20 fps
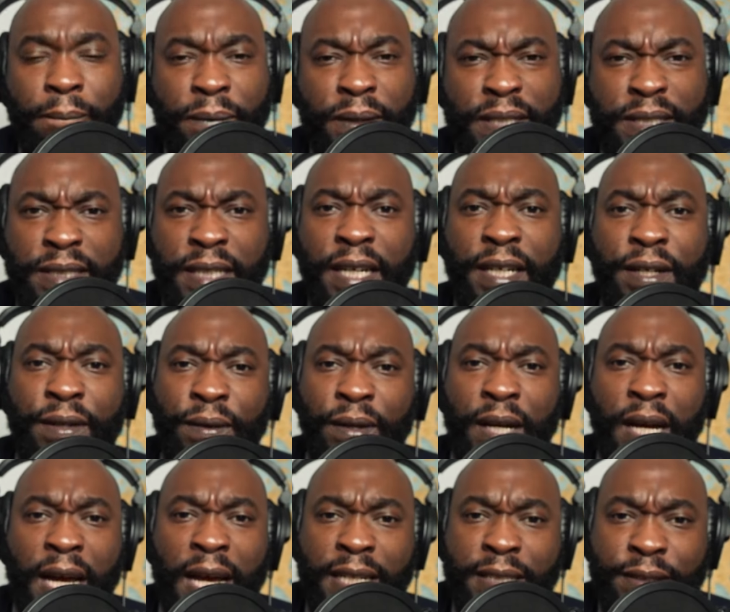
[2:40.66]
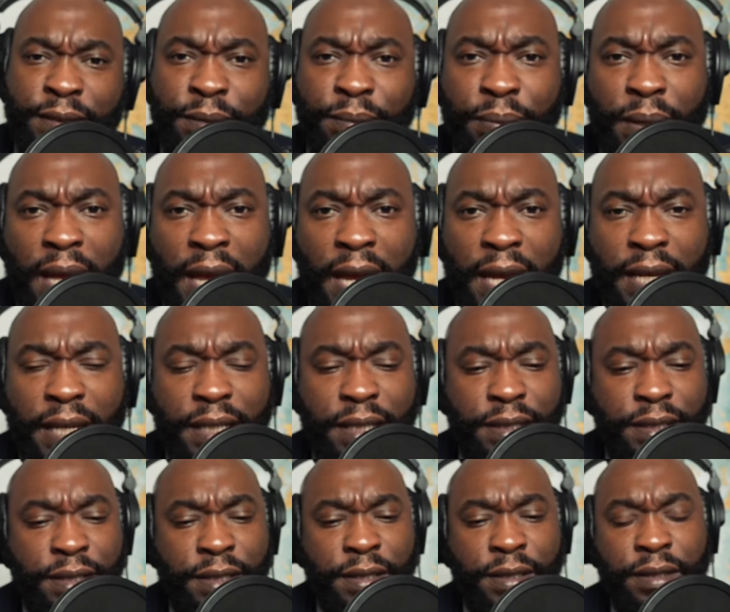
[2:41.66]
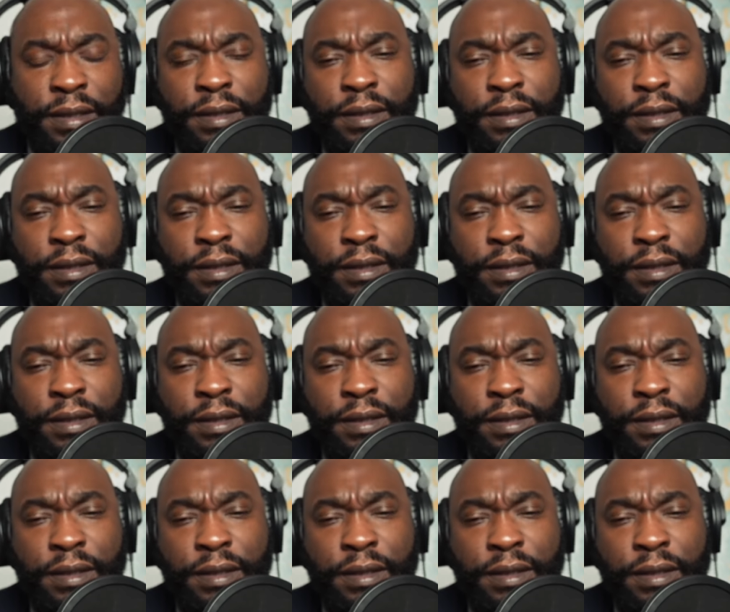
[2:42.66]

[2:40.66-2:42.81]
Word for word: This ain't no gossip page.